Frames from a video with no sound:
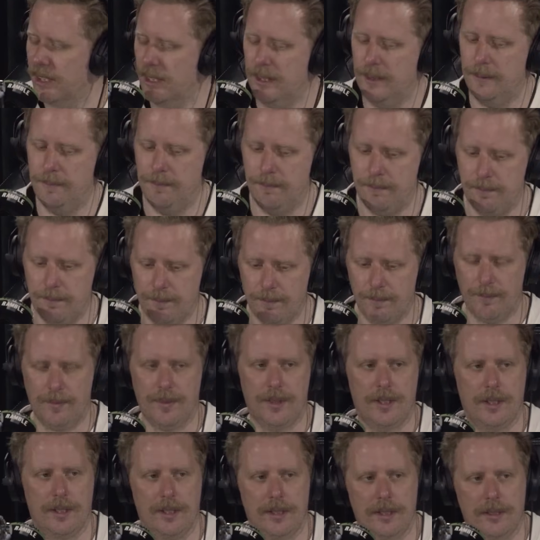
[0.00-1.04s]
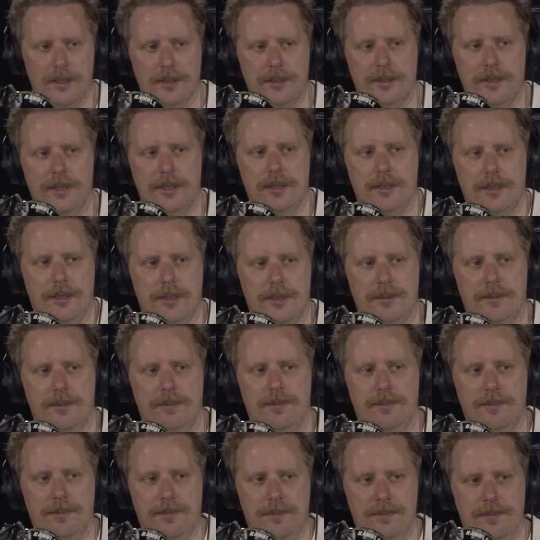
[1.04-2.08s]
But that tells you something about
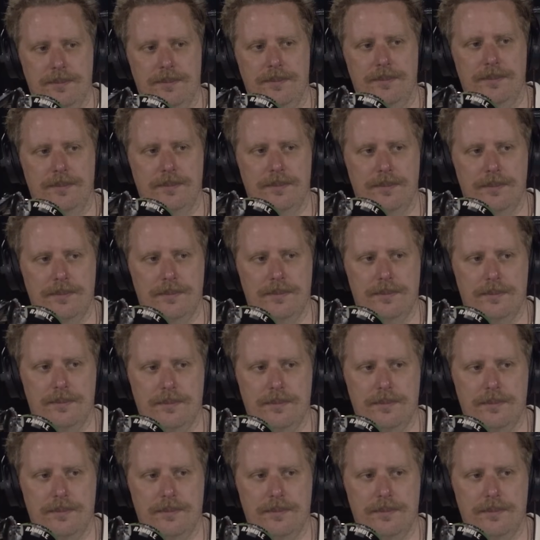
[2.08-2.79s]
the direction of travel.